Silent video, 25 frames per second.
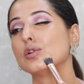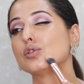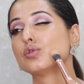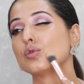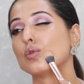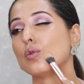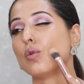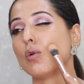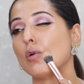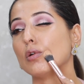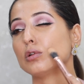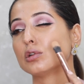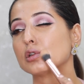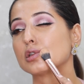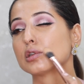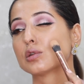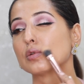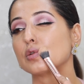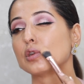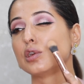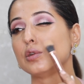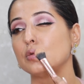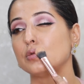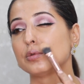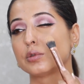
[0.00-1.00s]
to also
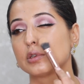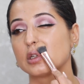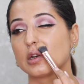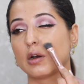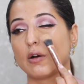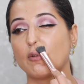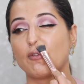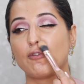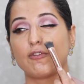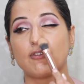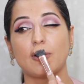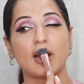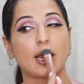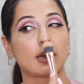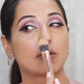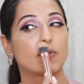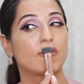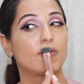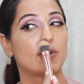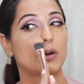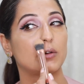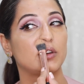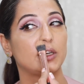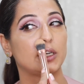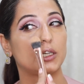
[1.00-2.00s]
use a flat
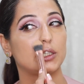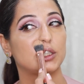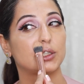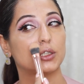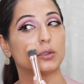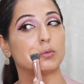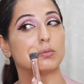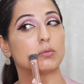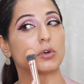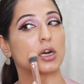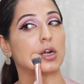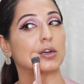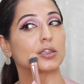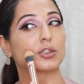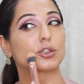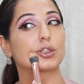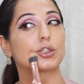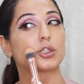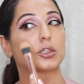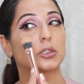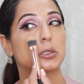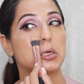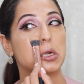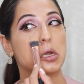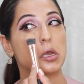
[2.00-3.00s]
foundation
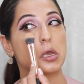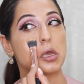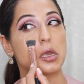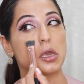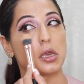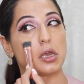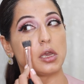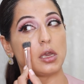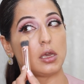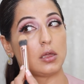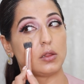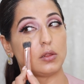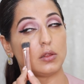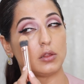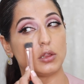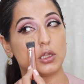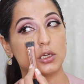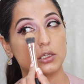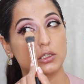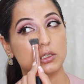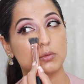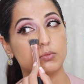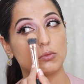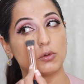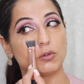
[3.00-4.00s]
brush in
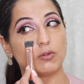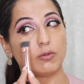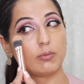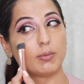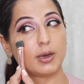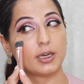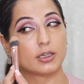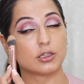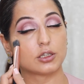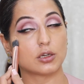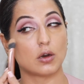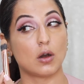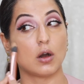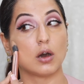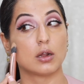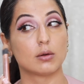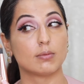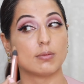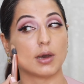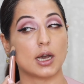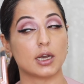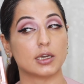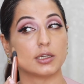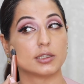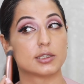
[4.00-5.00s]
this movement on
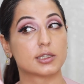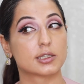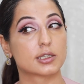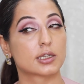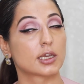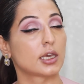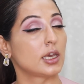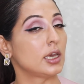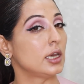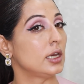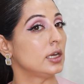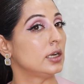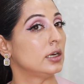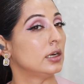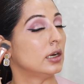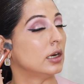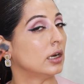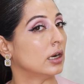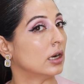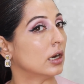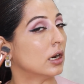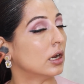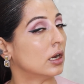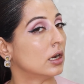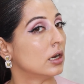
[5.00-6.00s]
my
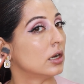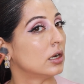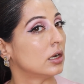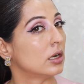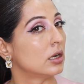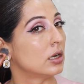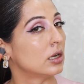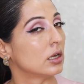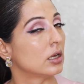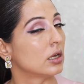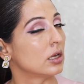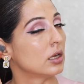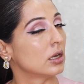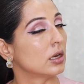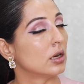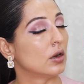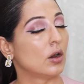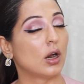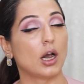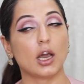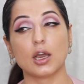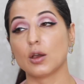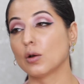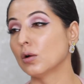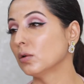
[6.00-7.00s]
skin.
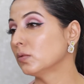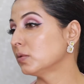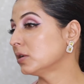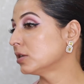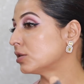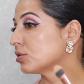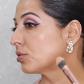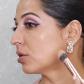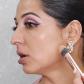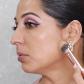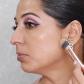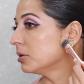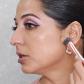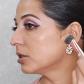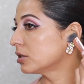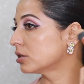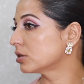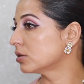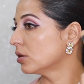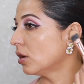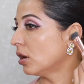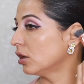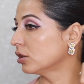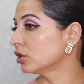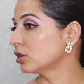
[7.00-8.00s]
I always rub it
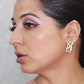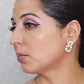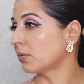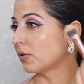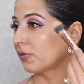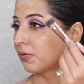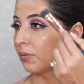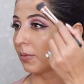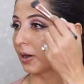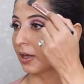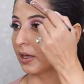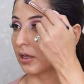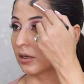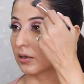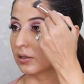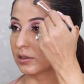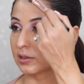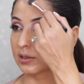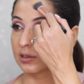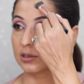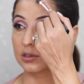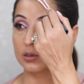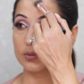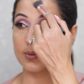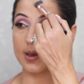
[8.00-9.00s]
on top of my
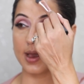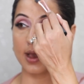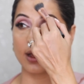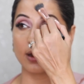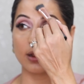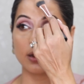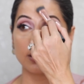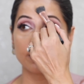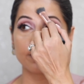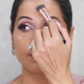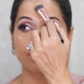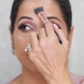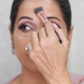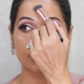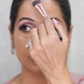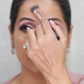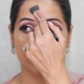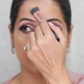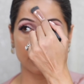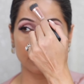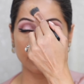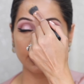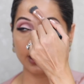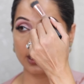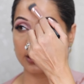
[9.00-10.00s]
ears as well,
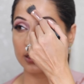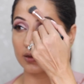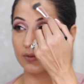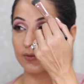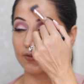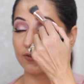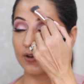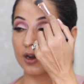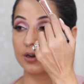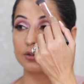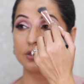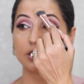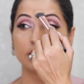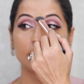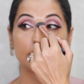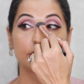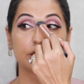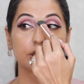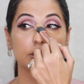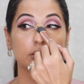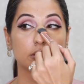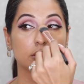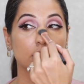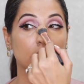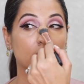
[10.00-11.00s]
and look at that
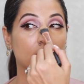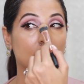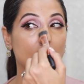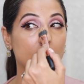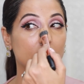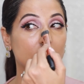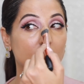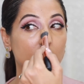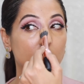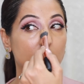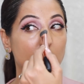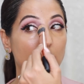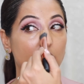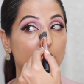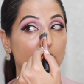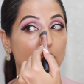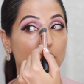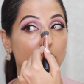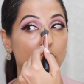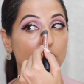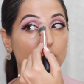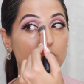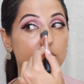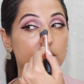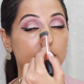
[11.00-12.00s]
foundation. The color
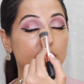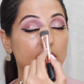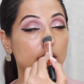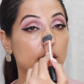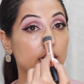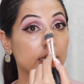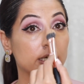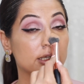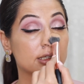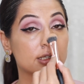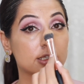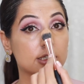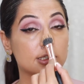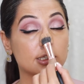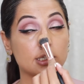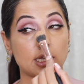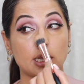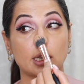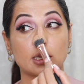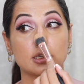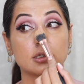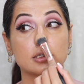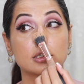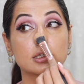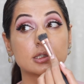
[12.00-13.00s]
looks like
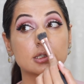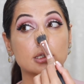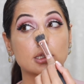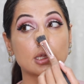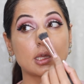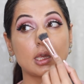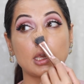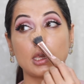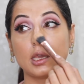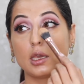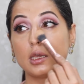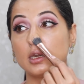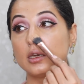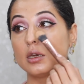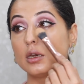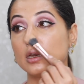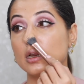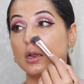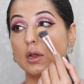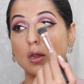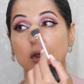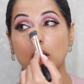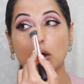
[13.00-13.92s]
second skin.